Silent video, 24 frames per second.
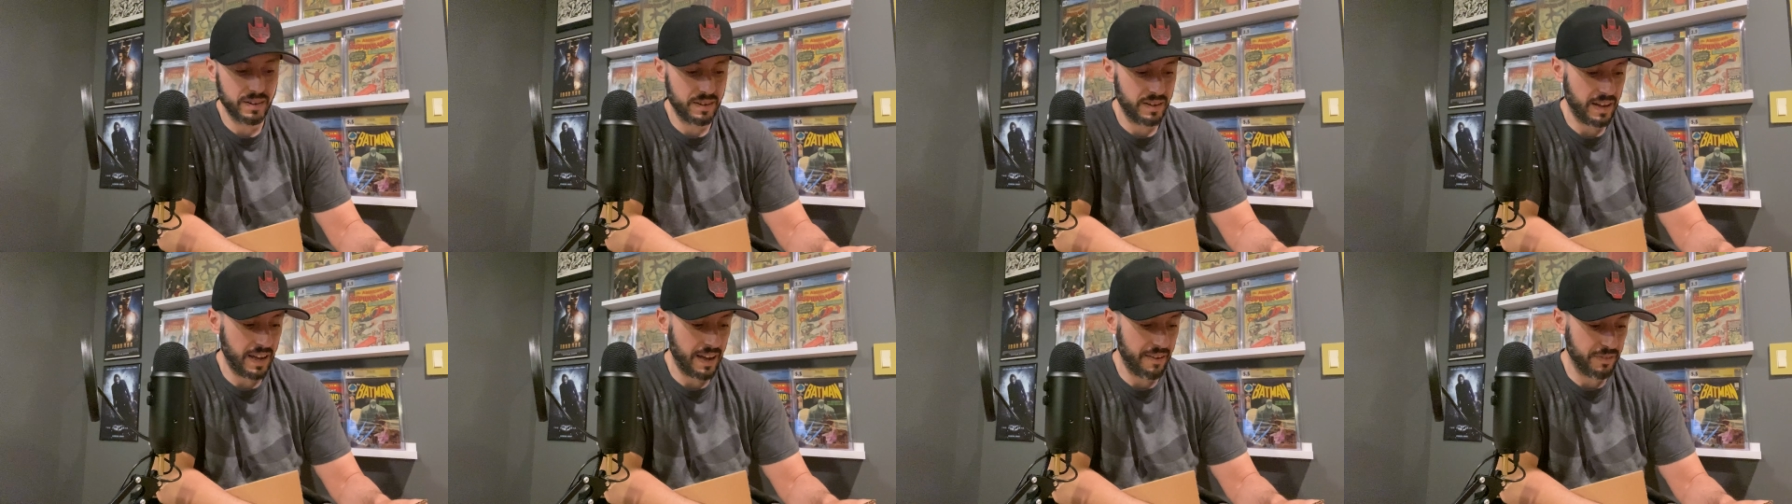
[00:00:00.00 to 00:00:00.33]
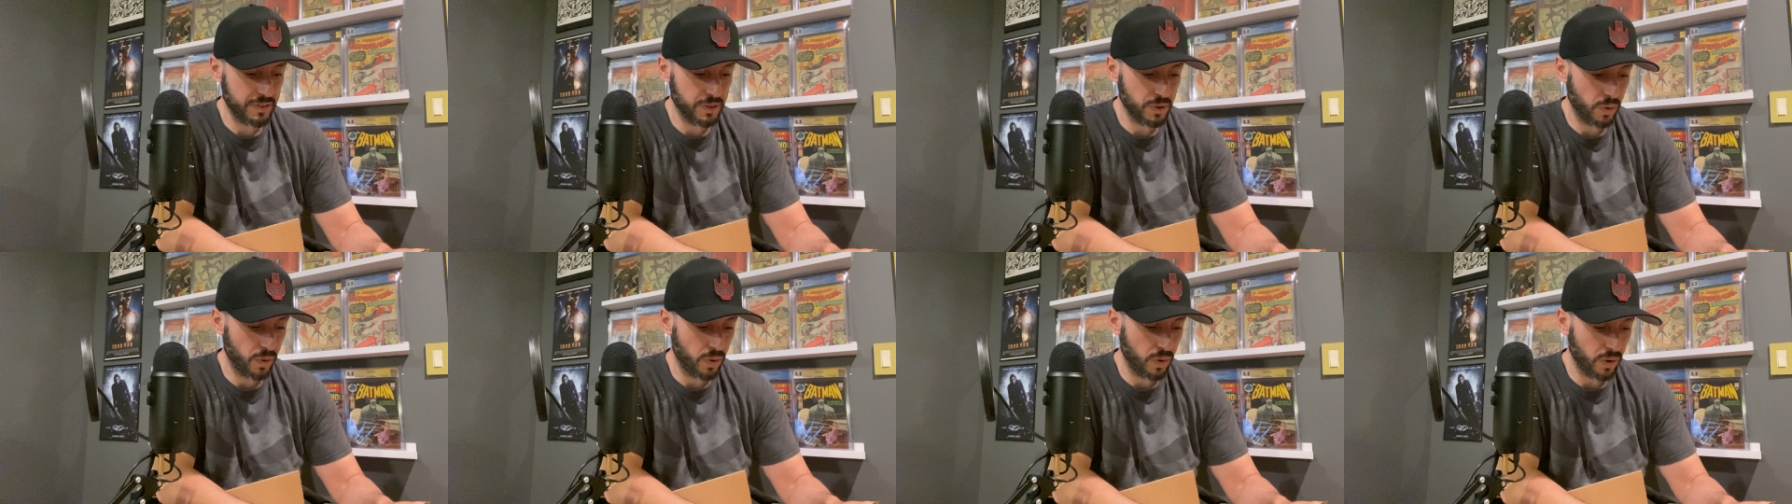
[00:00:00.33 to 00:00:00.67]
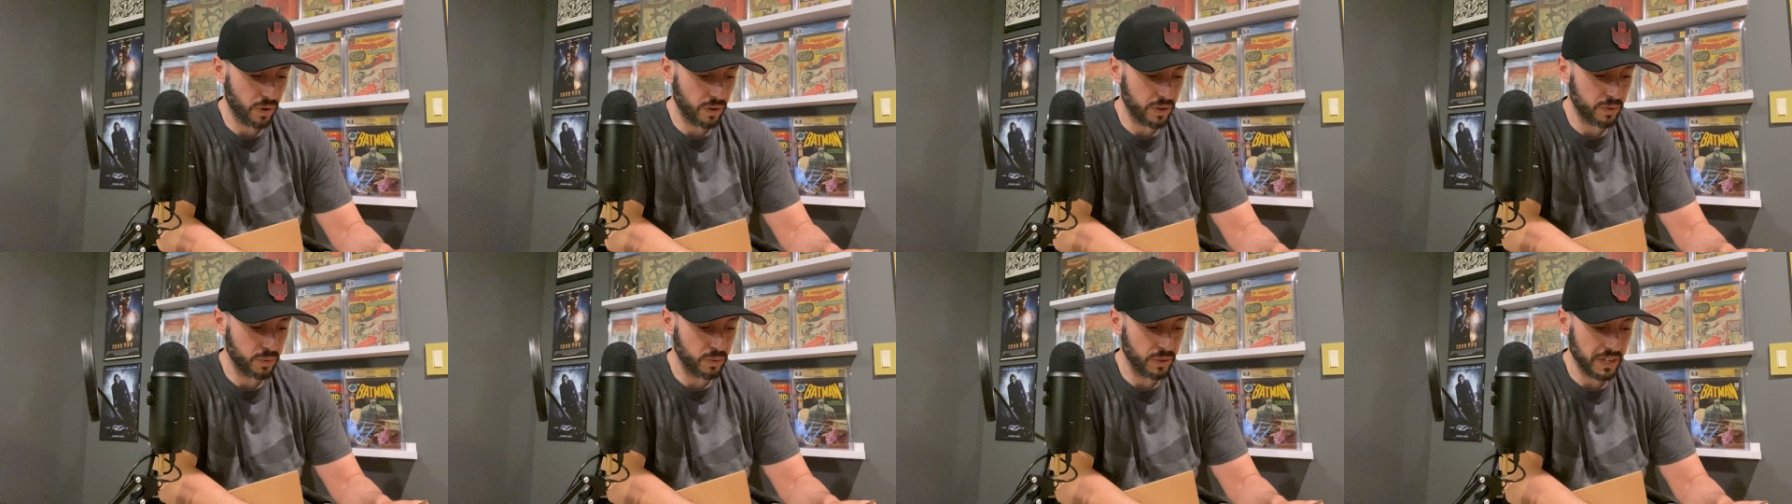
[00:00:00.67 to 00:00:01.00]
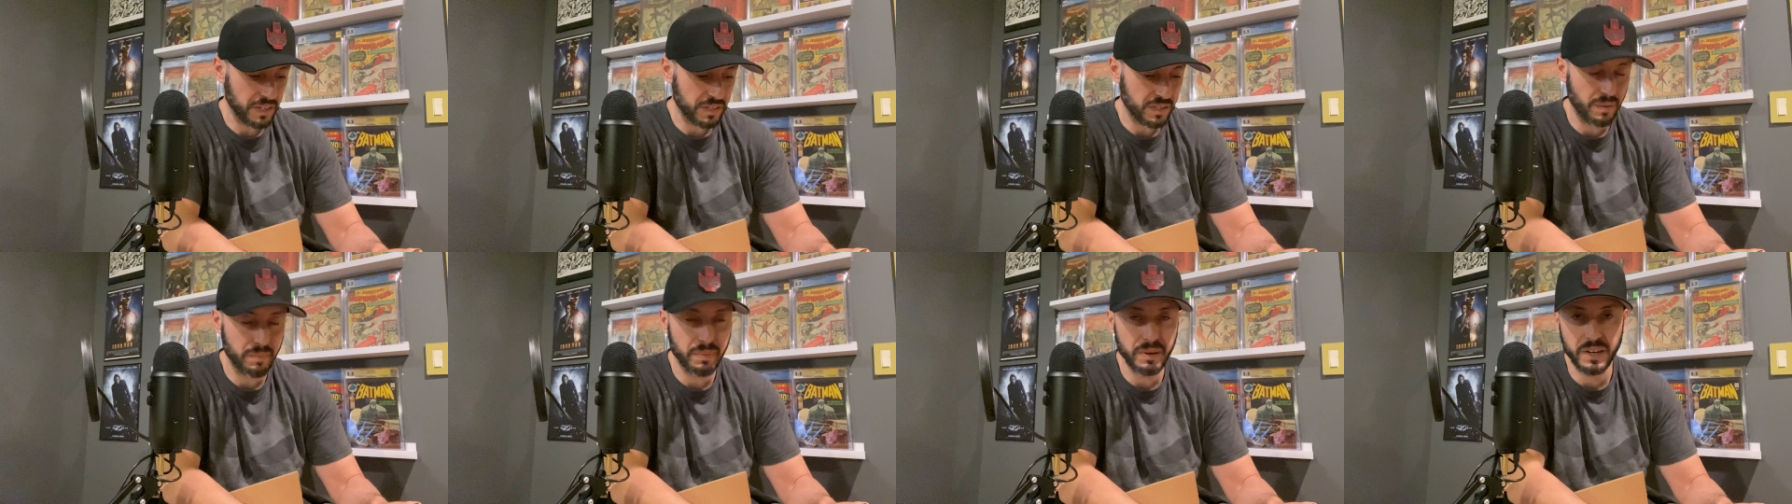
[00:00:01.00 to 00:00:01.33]
I have a dog who
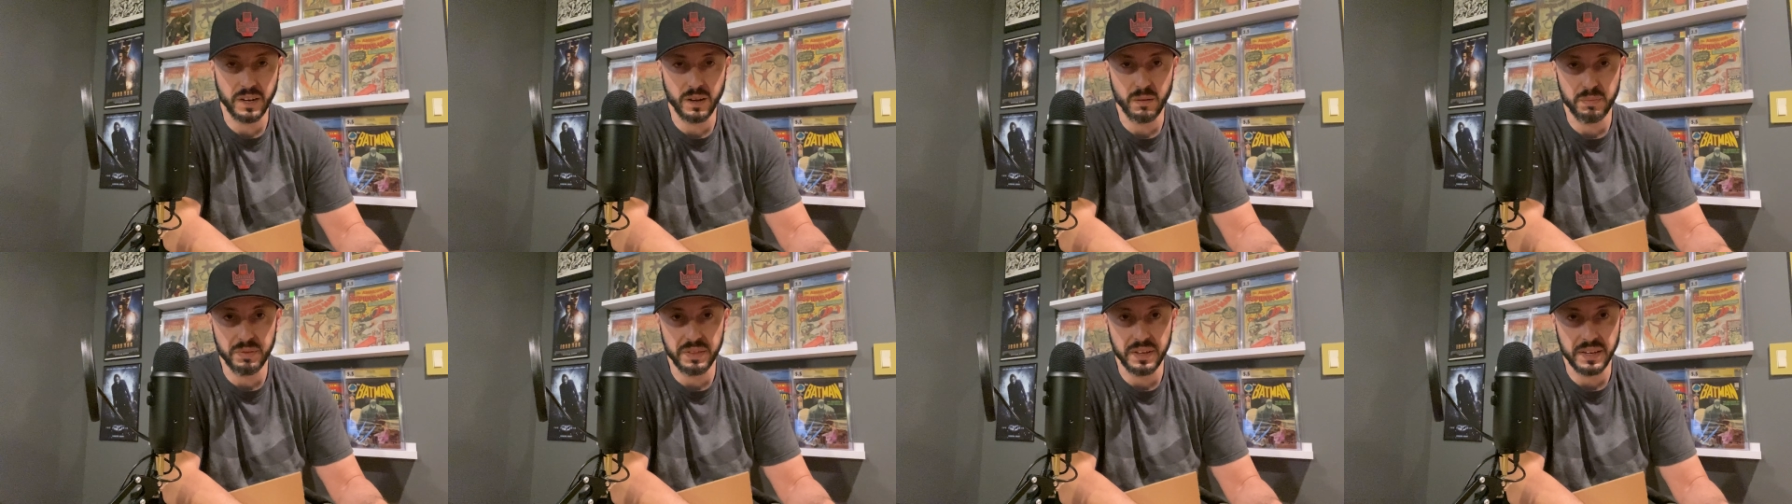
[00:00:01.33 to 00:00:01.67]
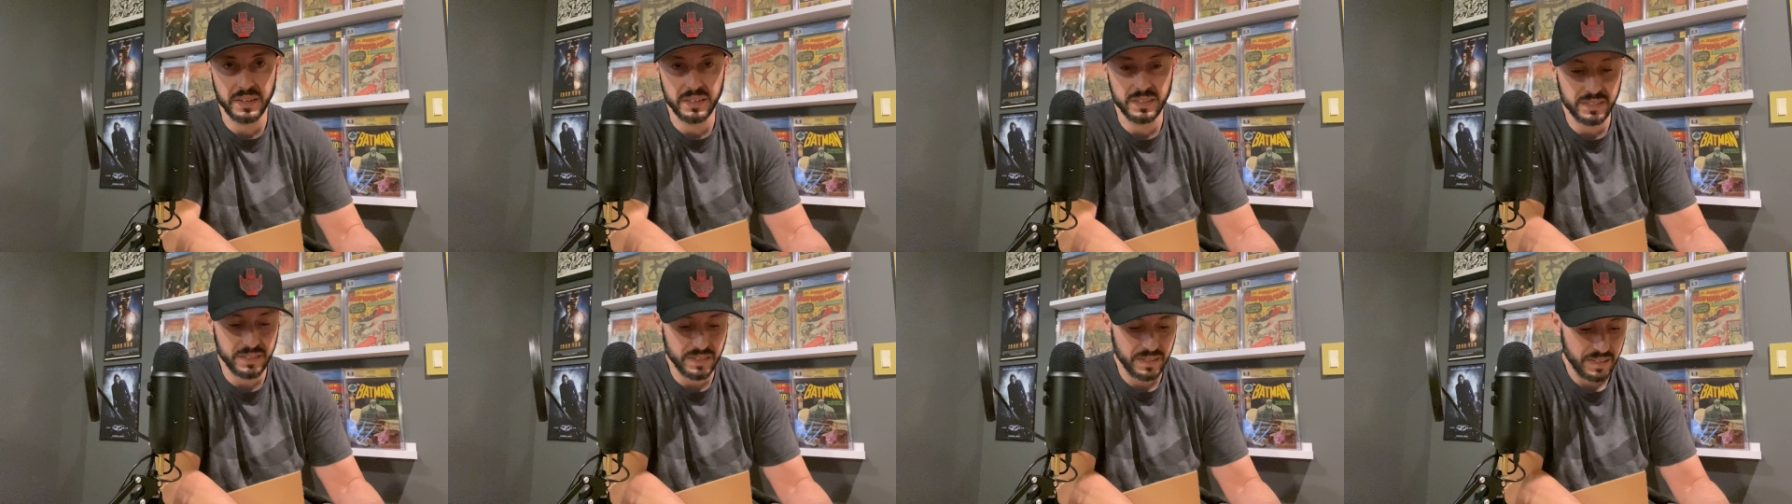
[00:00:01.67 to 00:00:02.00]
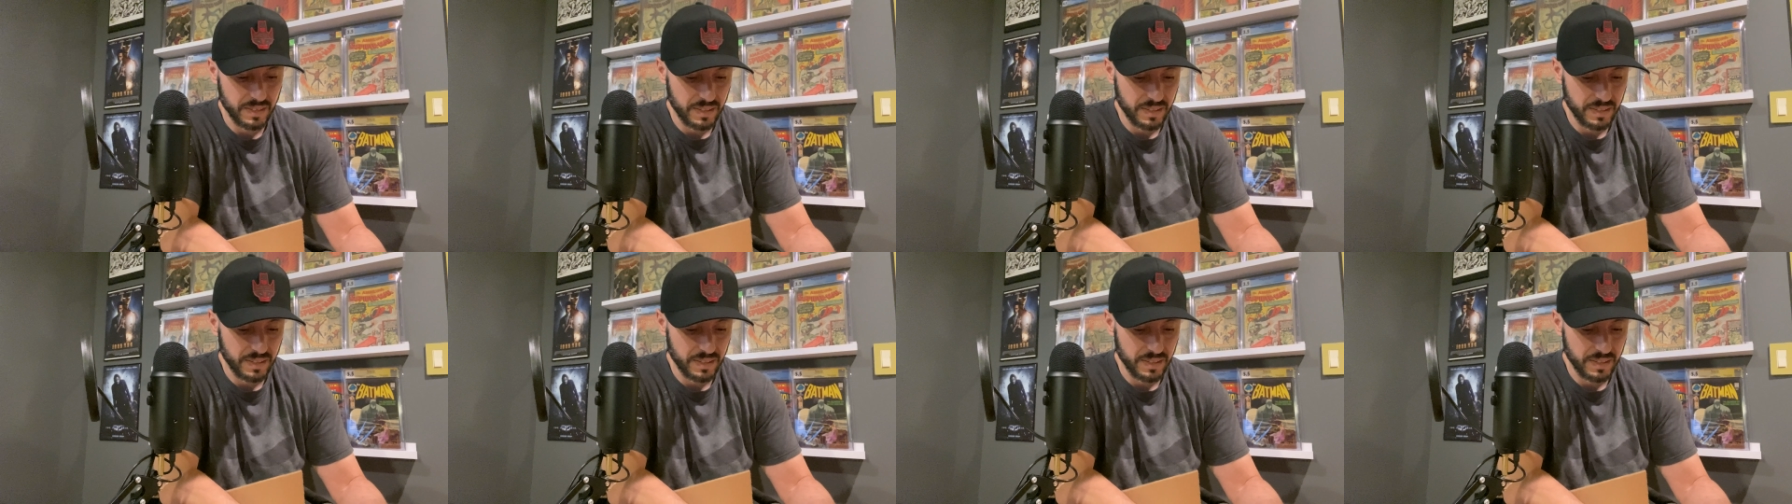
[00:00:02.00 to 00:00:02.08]
likes to pick up things.